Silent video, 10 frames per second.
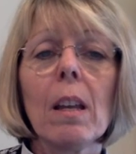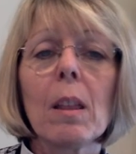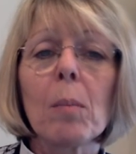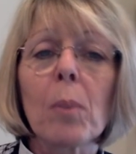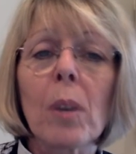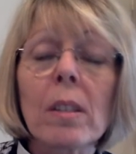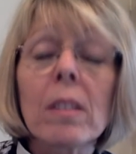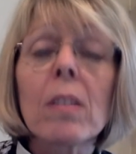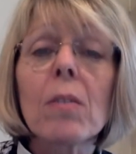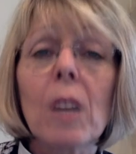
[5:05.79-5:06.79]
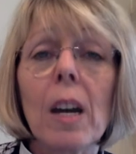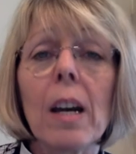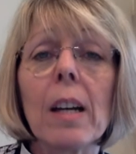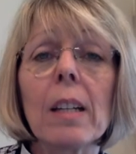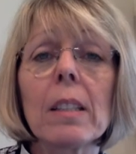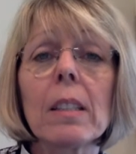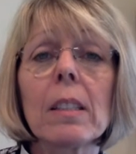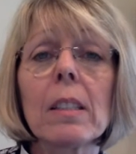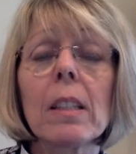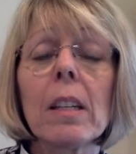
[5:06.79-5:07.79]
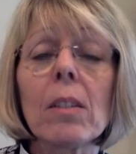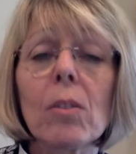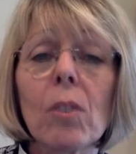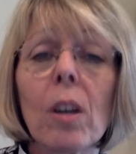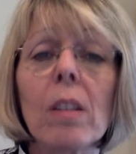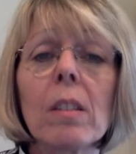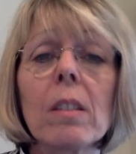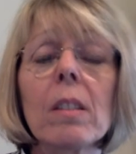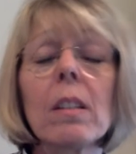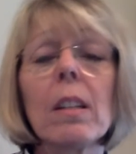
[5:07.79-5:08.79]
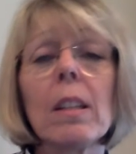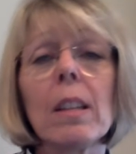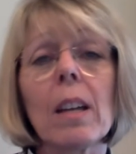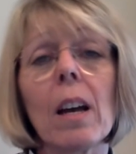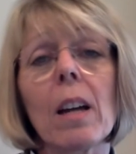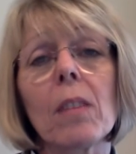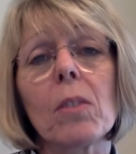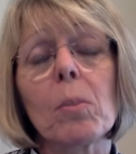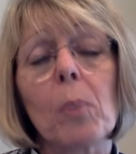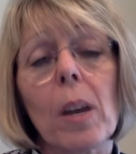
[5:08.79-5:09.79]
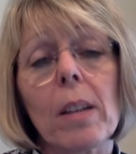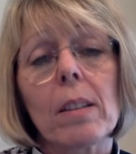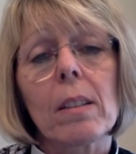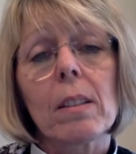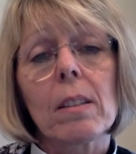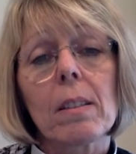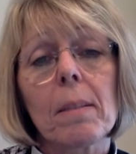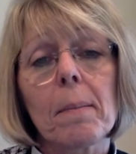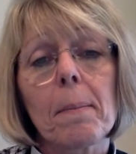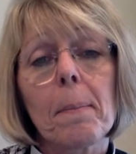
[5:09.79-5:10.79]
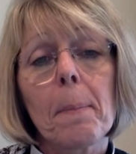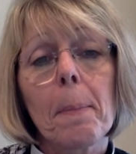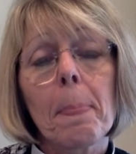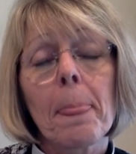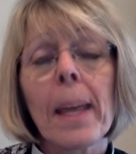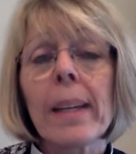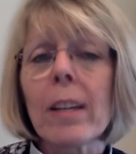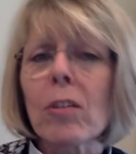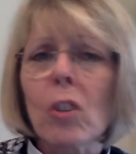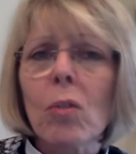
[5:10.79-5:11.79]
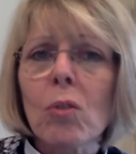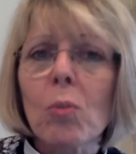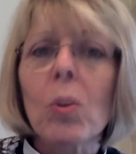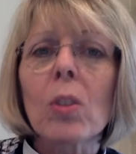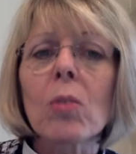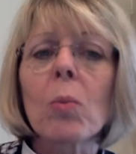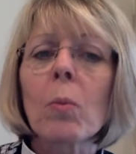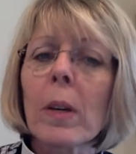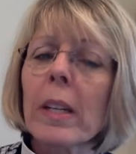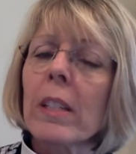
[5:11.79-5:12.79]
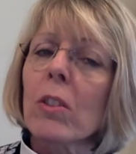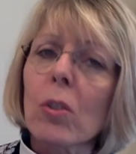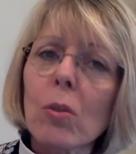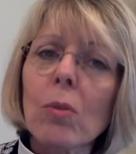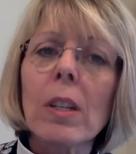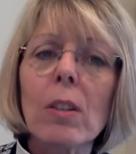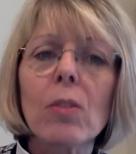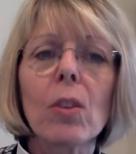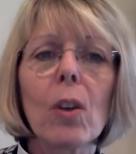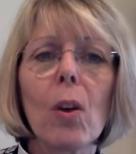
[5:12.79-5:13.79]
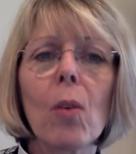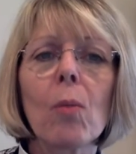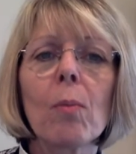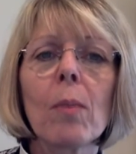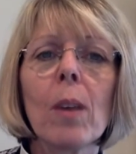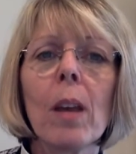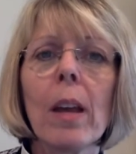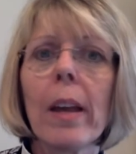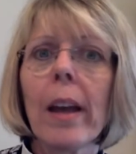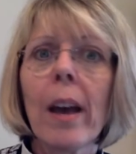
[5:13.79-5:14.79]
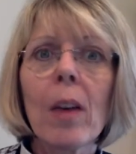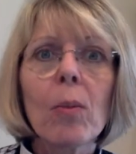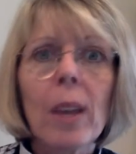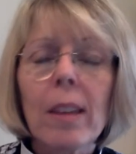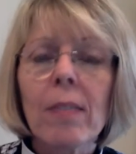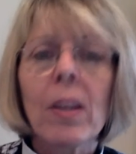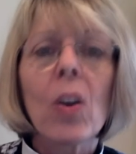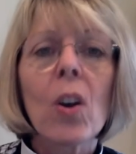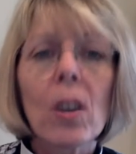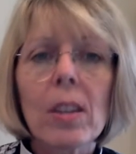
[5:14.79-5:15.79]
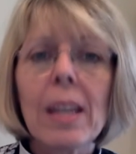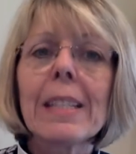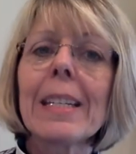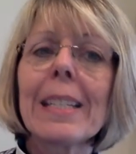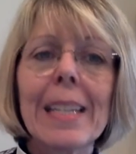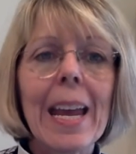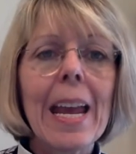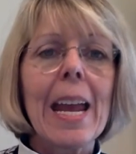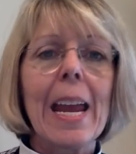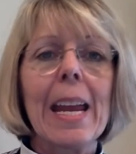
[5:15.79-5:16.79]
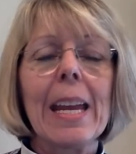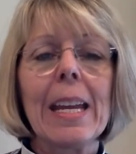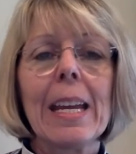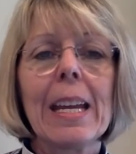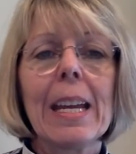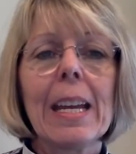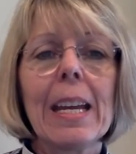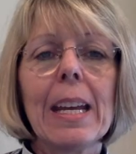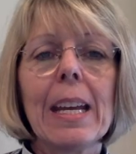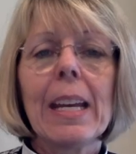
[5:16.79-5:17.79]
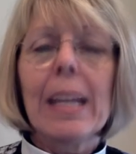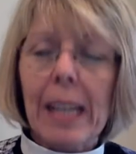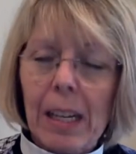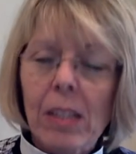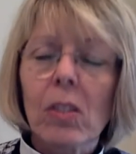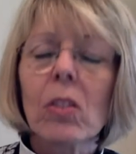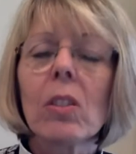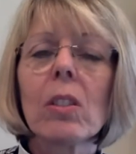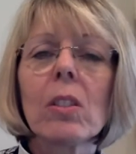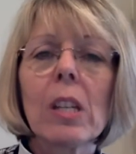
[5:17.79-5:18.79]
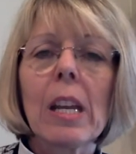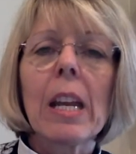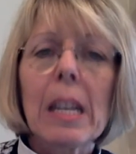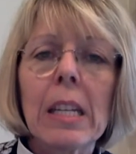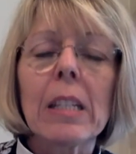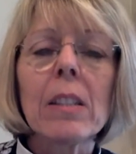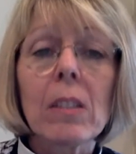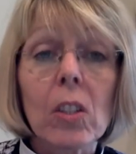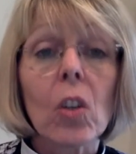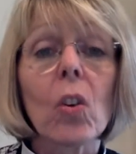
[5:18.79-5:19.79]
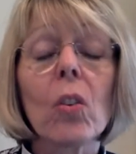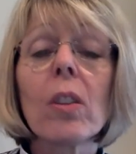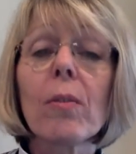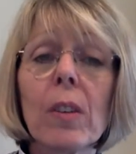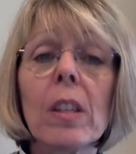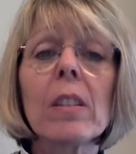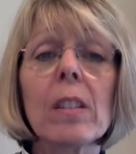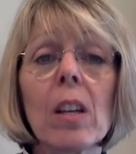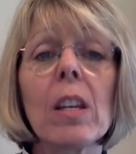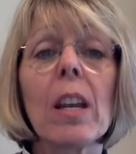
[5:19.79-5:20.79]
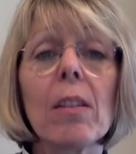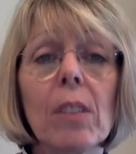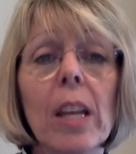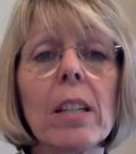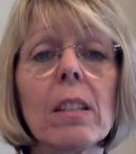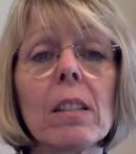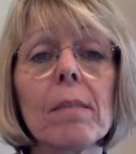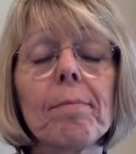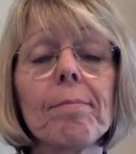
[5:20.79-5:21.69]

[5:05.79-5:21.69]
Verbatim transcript: the presence of God and trust in the God of surprises. Now, Joan's words were written two years ago. Yeah, how relevant are they today? Yes, today is still the fifth Sunday of Lent.